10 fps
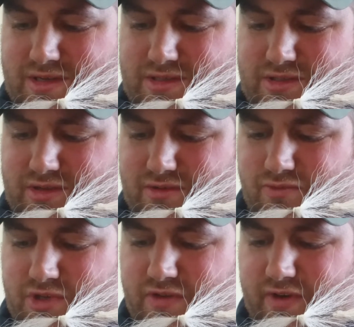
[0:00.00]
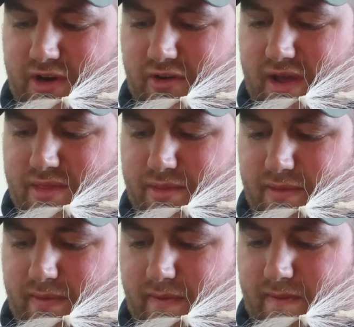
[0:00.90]
Right, so once you've got your
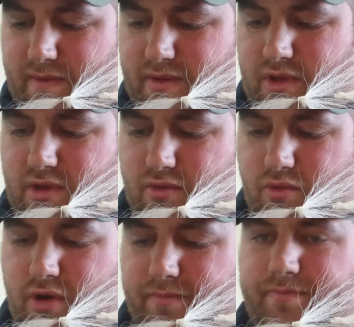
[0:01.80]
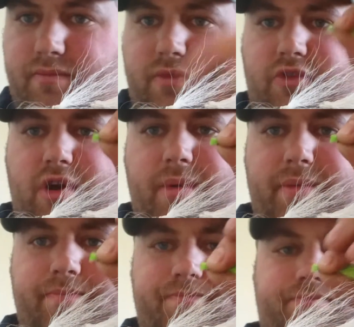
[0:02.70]
length you want, trim it.